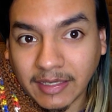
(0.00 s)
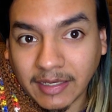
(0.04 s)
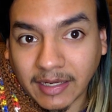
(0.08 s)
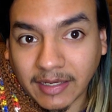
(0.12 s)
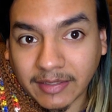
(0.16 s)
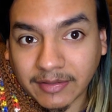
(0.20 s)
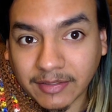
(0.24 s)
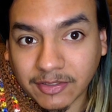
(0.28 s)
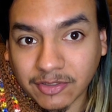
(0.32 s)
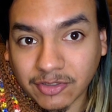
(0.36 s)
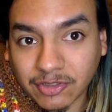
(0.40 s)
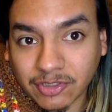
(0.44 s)

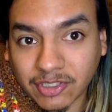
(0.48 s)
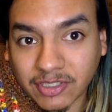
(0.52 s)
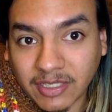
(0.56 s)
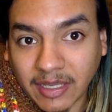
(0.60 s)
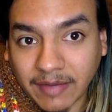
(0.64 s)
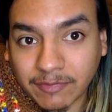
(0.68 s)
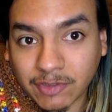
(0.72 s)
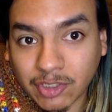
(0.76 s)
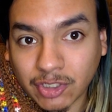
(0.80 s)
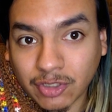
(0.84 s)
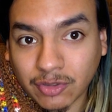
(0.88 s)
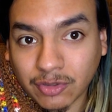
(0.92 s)
and then you just
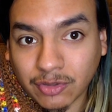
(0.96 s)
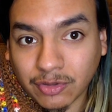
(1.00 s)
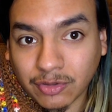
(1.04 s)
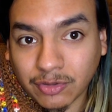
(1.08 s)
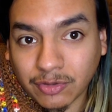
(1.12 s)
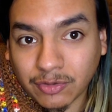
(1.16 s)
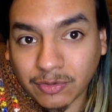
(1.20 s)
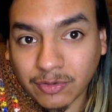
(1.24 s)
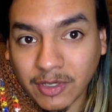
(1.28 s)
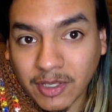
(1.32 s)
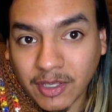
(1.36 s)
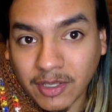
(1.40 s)
have
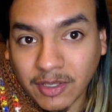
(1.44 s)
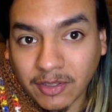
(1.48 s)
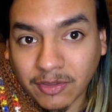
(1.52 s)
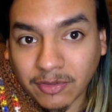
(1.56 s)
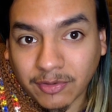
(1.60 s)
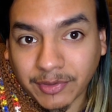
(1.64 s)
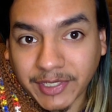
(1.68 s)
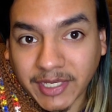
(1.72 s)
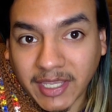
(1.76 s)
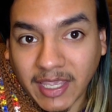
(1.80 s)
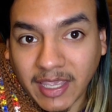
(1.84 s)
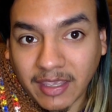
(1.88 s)
2,
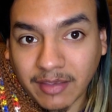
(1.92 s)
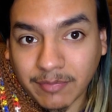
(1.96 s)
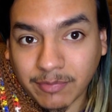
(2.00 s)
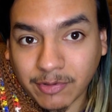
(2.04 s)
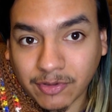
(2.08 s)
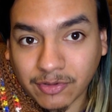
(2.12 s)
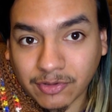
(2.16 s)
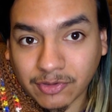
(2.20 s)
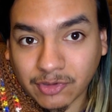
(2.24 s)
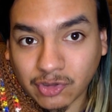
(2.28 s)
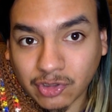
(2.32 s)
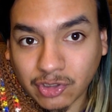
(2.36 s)
3
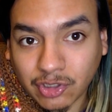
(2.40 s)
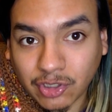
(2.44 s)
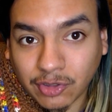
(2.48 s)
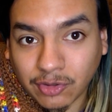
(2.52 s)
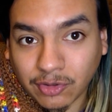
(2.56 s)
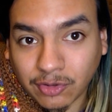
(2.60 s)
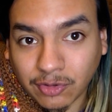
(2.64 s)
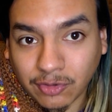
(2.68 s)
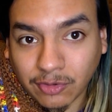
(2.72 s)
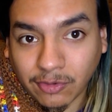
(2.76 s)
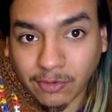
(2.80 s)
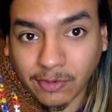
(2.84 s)
cables,
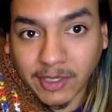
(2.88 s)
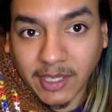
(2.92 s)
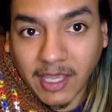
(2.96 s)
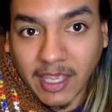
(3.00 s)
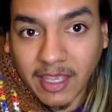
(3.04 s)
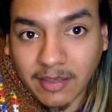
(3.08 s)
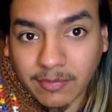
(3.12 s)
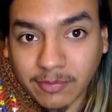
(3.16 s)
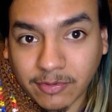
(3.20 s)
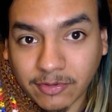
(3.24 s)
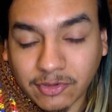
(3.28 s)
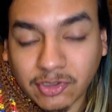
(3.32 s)
2, 3
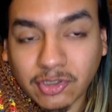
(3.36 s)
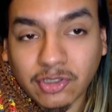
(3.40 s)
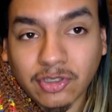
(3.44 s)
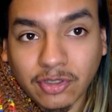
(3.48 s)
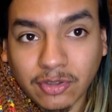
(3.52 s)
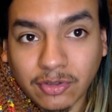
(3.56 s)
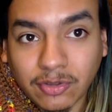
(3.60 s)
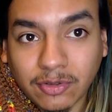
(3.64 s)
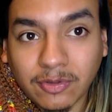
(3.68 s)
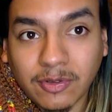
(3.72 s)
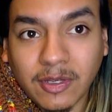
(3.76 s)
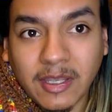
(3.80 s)
cables,
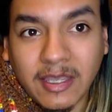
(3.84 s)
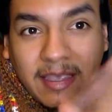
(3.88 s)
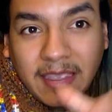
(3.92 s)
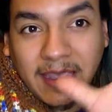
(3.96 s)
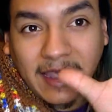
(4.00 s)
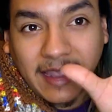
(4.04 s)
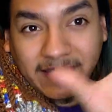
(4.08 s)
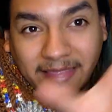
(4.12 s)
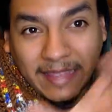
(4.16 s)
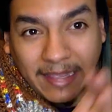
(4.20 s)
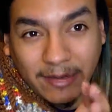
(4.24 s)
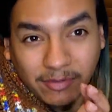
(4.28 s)
2,
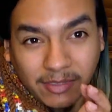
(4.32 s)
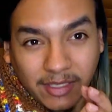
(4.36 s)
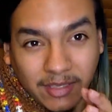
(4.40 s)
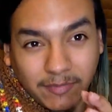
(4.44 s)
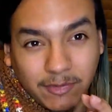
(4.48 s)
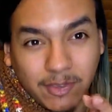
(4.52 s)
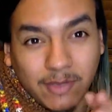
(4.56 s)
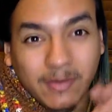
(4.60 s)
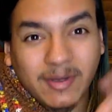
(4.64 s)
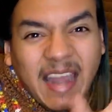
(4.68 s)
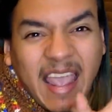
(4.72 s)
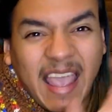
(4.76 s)
and that'll
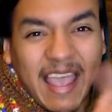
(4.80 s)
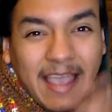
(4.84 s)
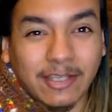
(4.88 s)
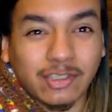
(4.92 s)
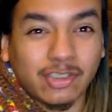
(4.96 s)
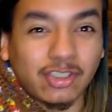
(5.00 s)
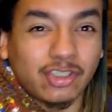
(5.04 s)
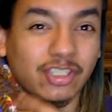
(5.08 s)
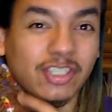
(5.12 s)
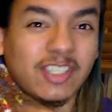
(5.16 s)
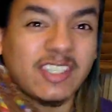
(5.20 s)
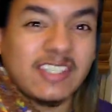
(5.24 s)
give you an
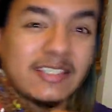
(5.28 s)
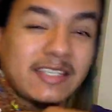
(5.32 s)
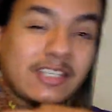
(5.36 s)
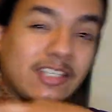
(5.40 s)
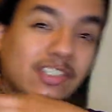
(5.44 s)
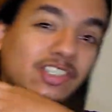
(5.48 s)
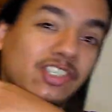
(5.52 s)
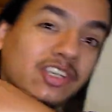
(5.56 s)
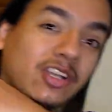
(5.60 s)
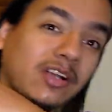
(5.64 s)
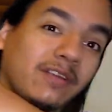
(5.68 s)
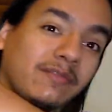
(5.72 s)
extra
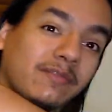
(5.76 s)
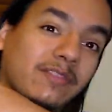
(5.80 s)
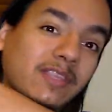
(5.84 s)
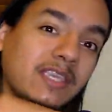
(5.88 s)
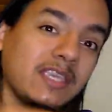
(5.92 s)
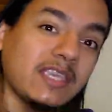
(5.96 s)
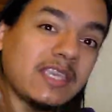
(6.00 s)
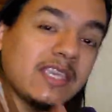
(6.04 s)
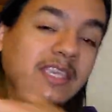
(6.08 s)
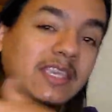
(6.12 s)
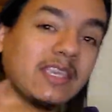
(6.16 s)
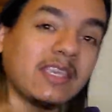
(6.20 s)
cinch of
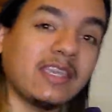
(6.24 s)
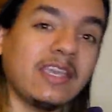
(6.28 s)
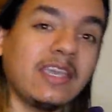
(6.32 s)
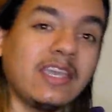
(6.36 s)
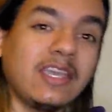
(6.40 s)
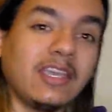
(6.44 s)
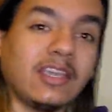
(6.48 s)
the